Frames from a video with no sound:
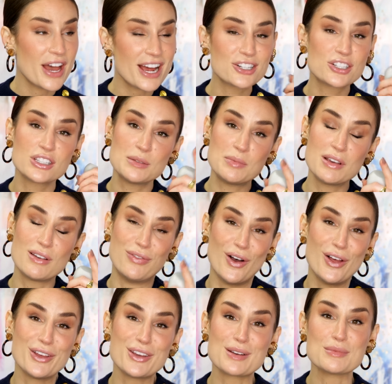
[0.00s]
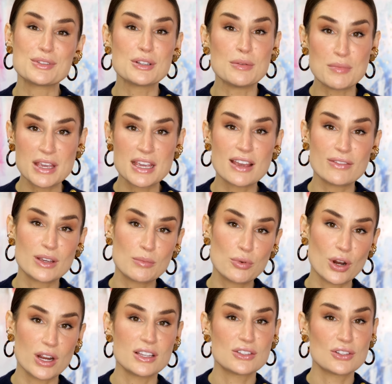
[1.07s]
that should speak volumes to me giving
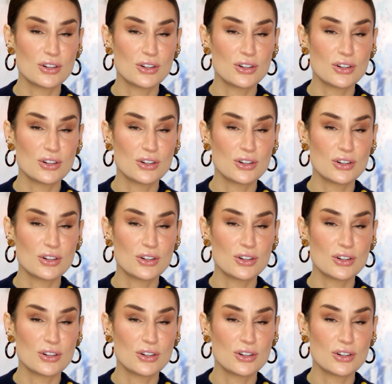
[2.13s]
praise